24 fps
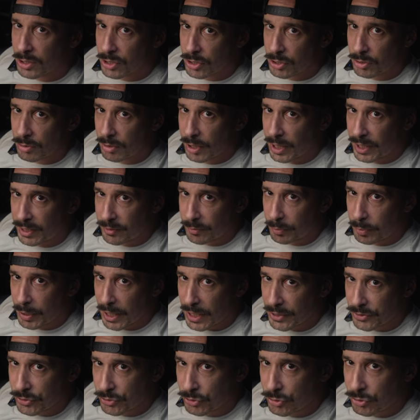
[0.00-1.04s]
to have
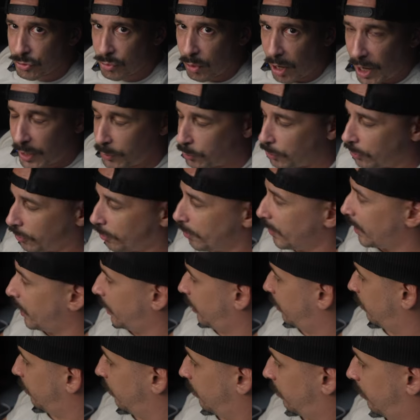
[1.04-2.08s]
passengers ride with
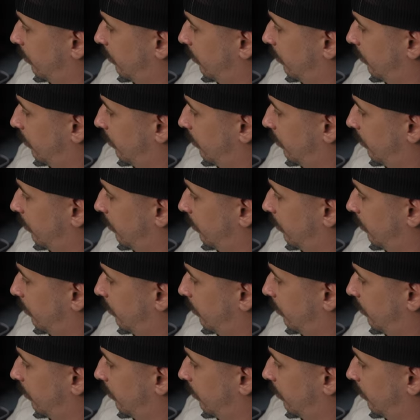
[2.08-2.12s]
me